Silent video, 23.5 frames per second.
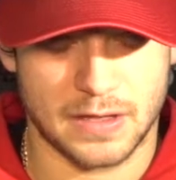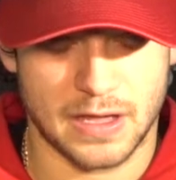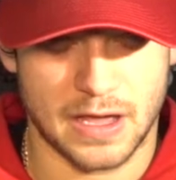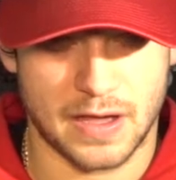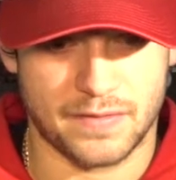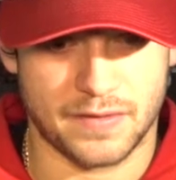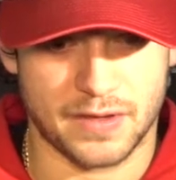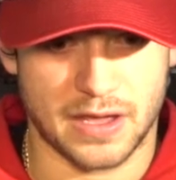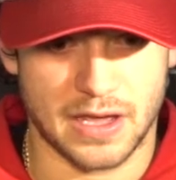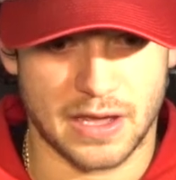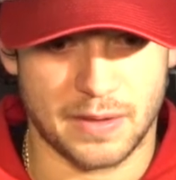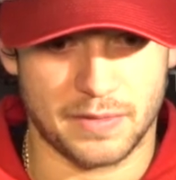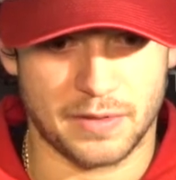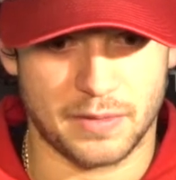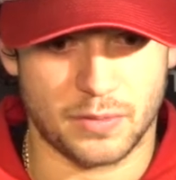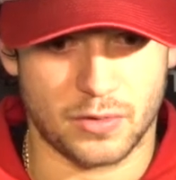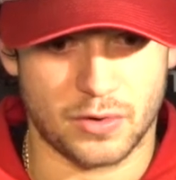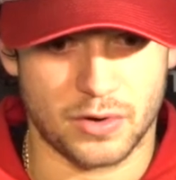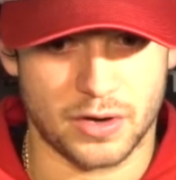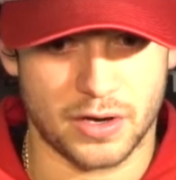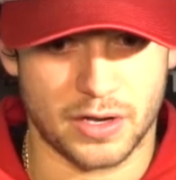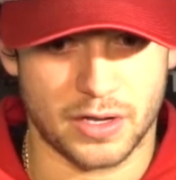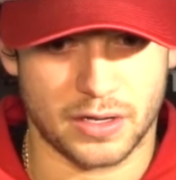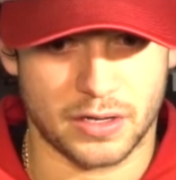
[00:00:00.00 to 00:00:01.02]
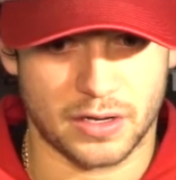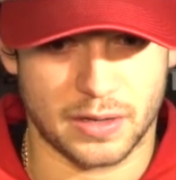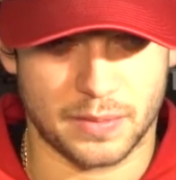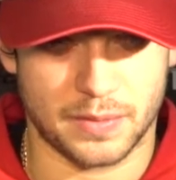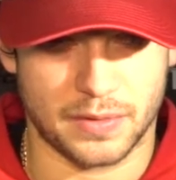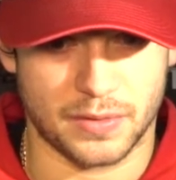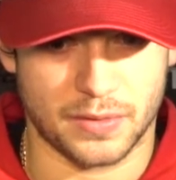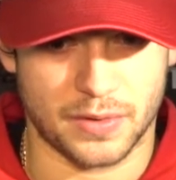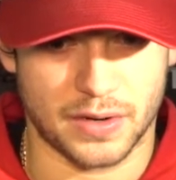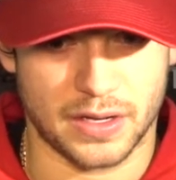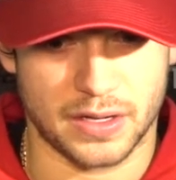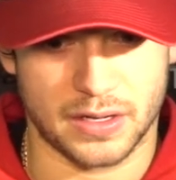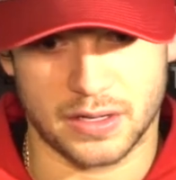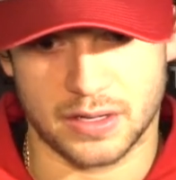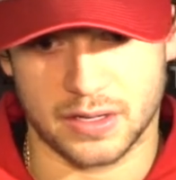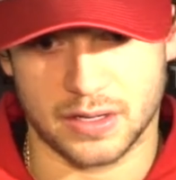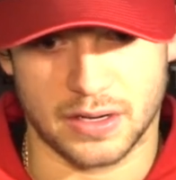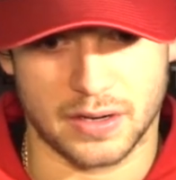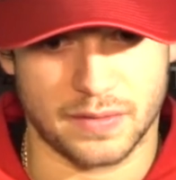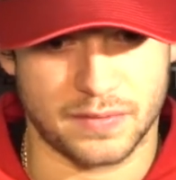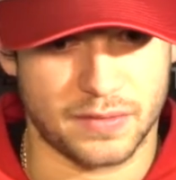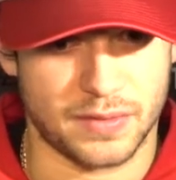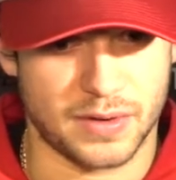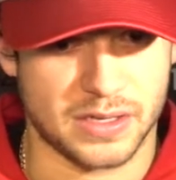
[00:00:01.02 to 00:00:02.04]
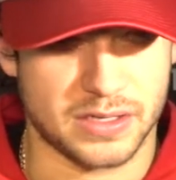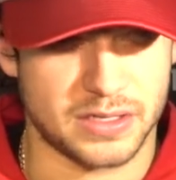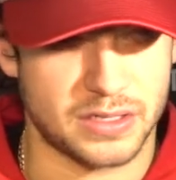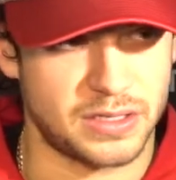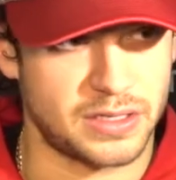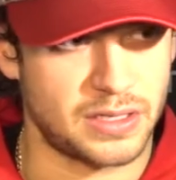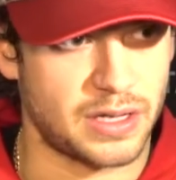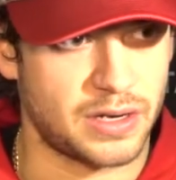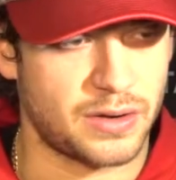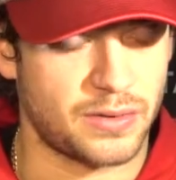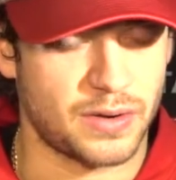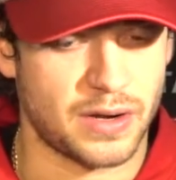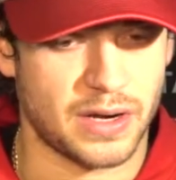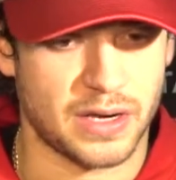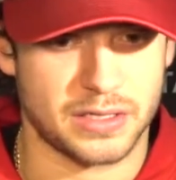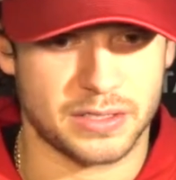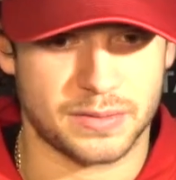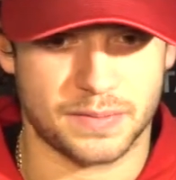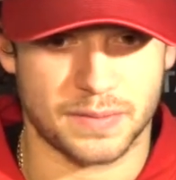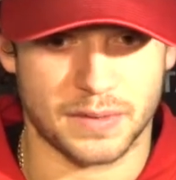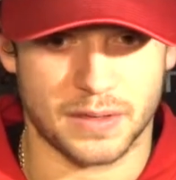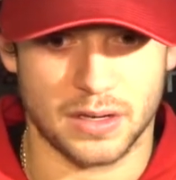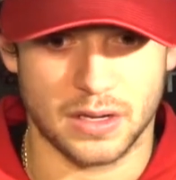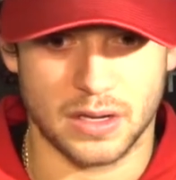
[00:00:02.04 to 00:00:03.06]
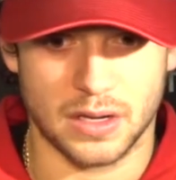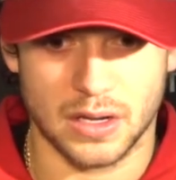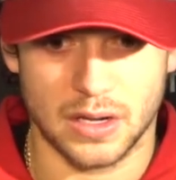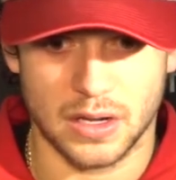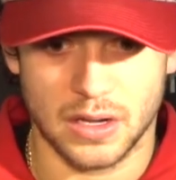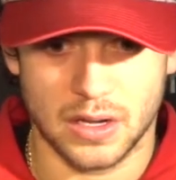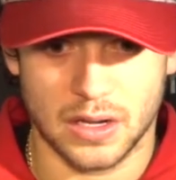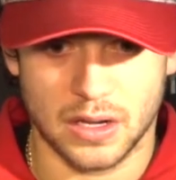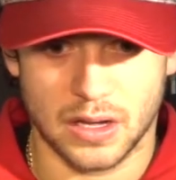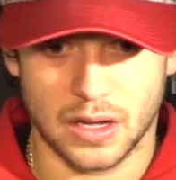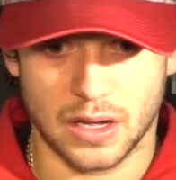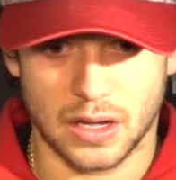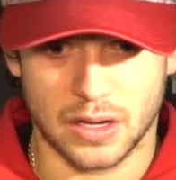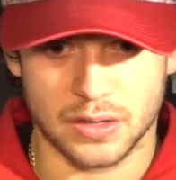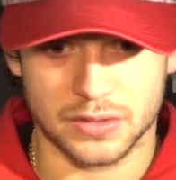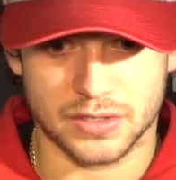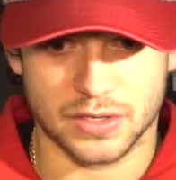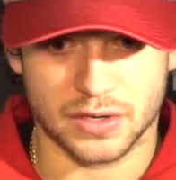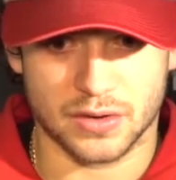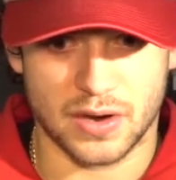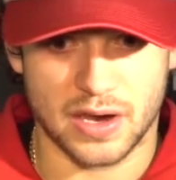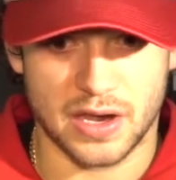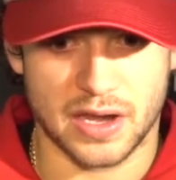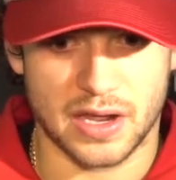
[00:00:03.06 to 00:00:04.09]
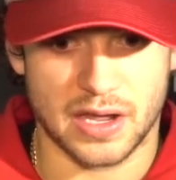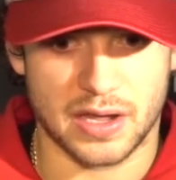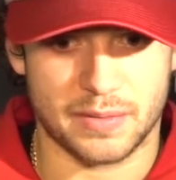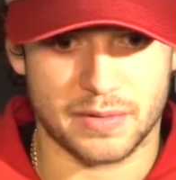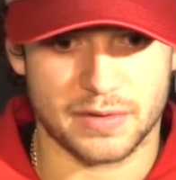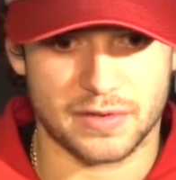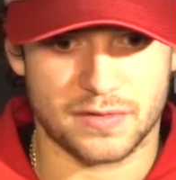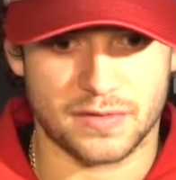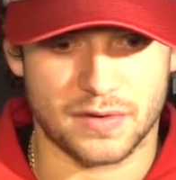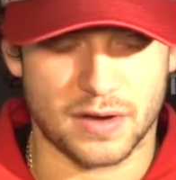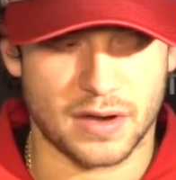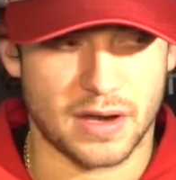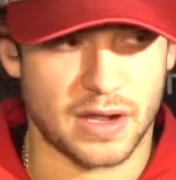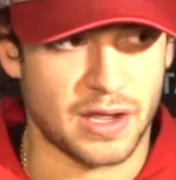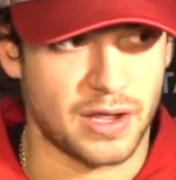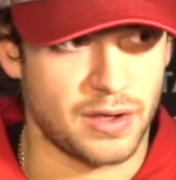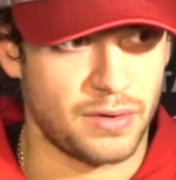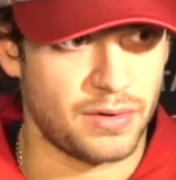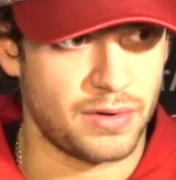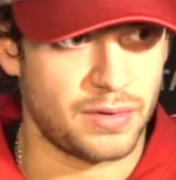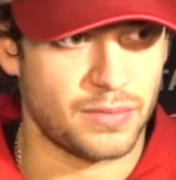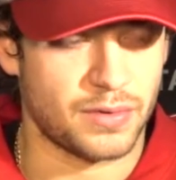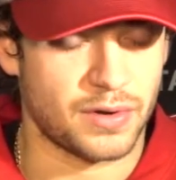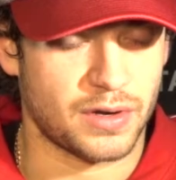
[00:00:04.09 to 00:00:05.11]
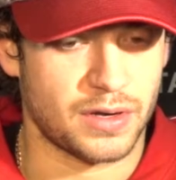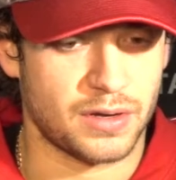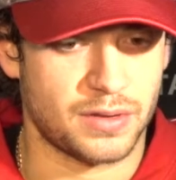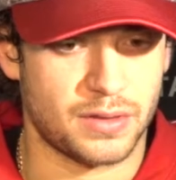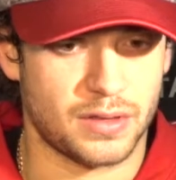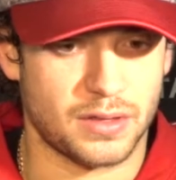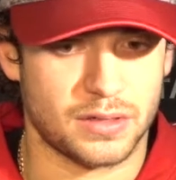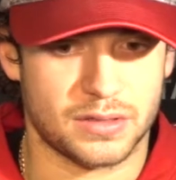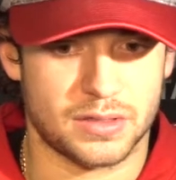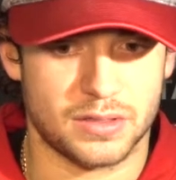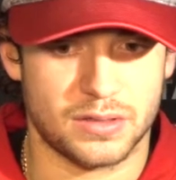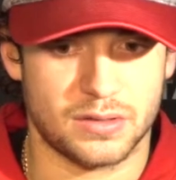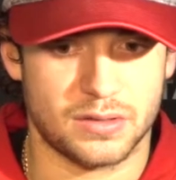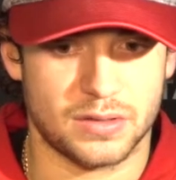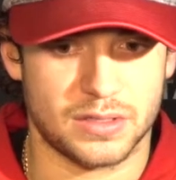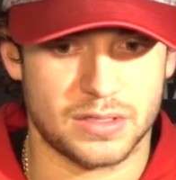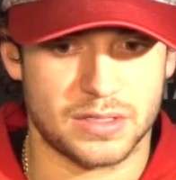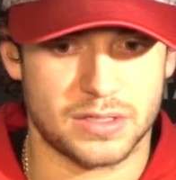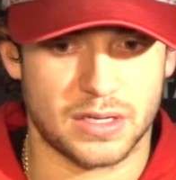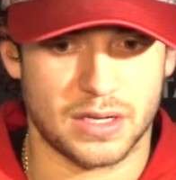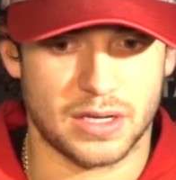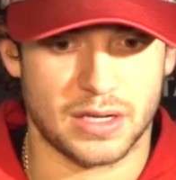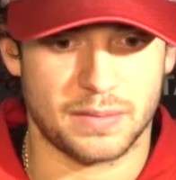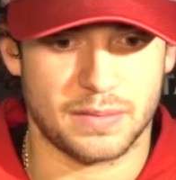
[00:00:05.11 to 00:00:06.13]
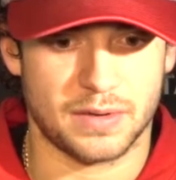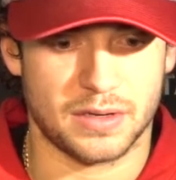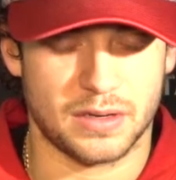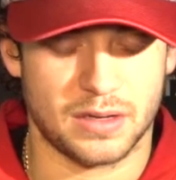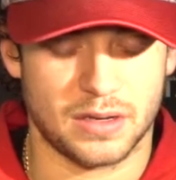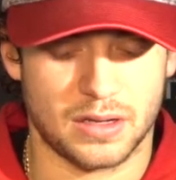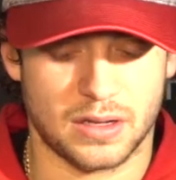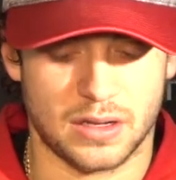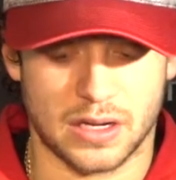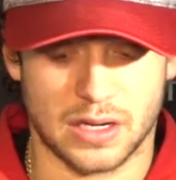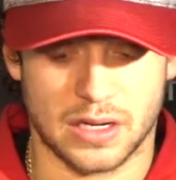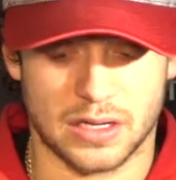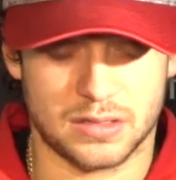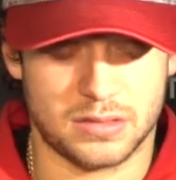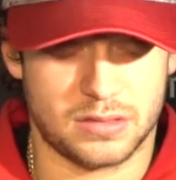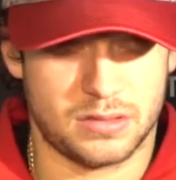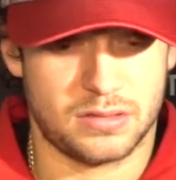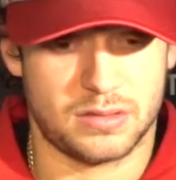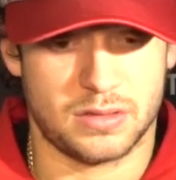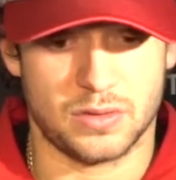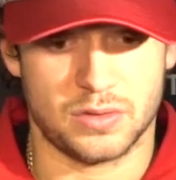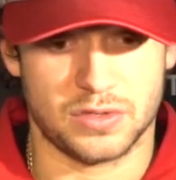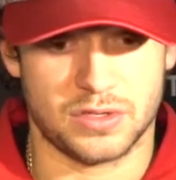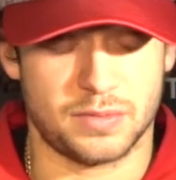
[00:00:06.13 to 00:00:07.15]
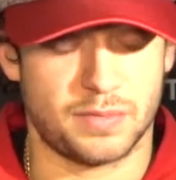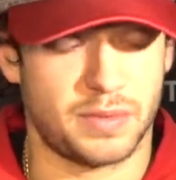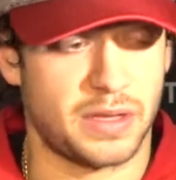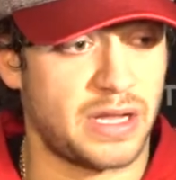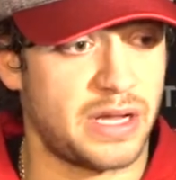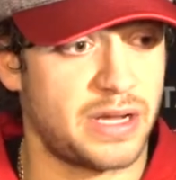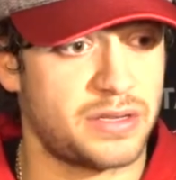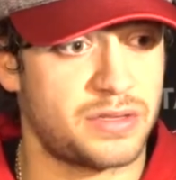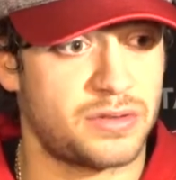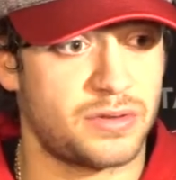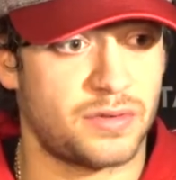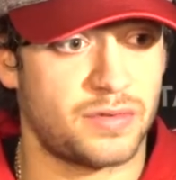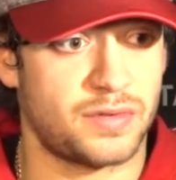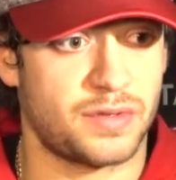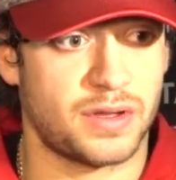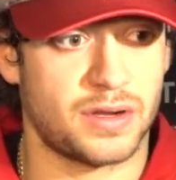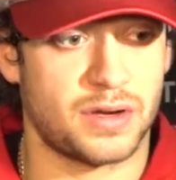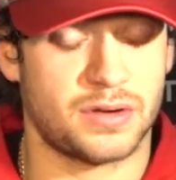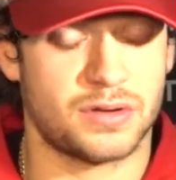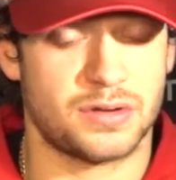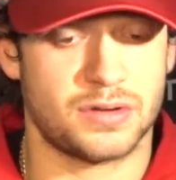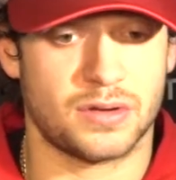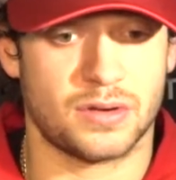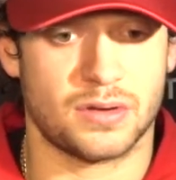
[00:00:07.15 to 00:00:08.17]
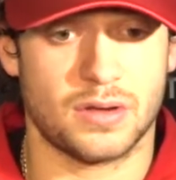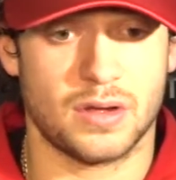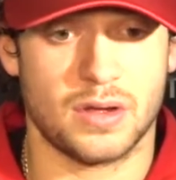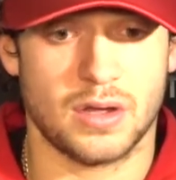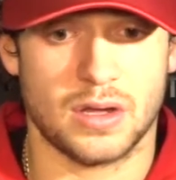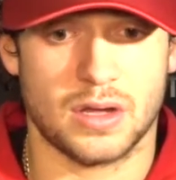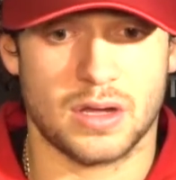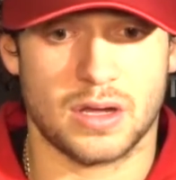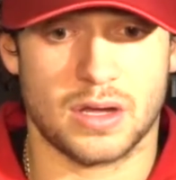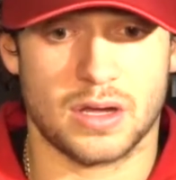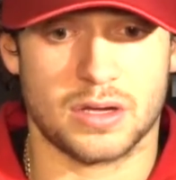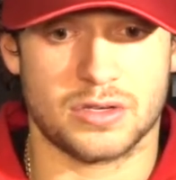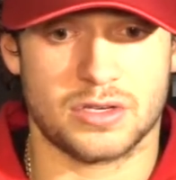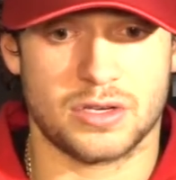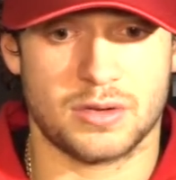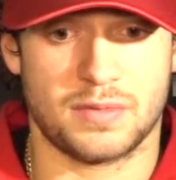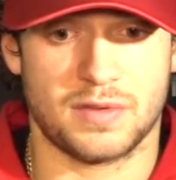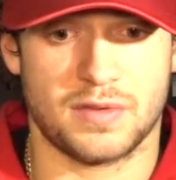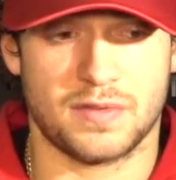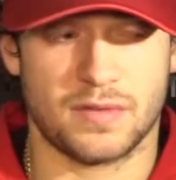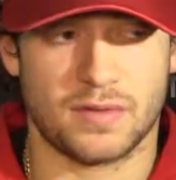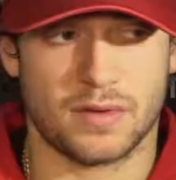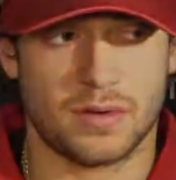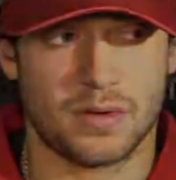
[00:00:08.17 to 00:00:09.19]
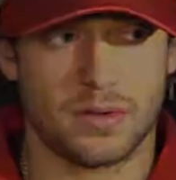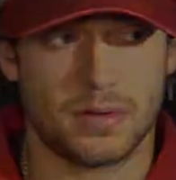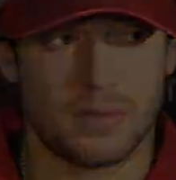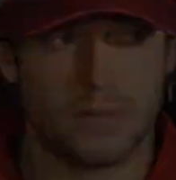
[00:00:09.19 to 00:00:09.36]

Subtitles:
have a game in the morning, come to the rink, and have the rest of the day to rest. But it was a great atmosphere in Iowa, and we're going to look to do the same. And it was a blast over there, so it should be fun.